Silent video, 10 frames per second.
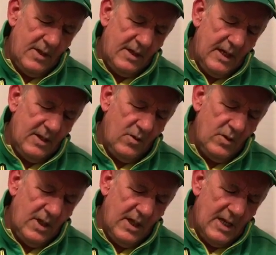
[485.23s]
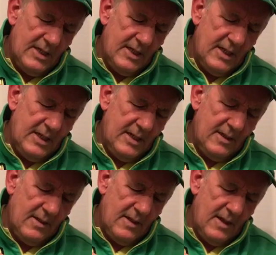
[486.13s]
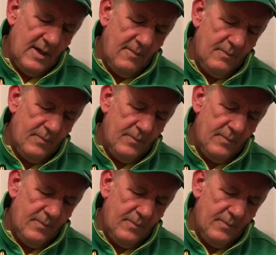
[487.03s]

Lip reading: or get it on your hands or anything like that.